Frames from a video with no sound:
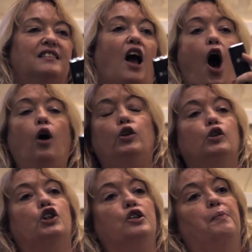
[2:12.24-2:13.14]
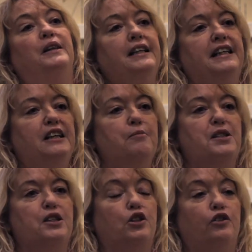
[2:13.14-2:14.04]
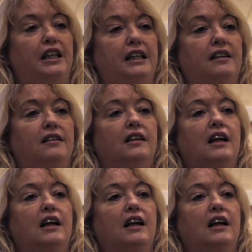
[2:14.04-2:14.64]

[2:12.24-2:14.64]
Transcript: Oh, you shouldn't be in here, Mr. Green.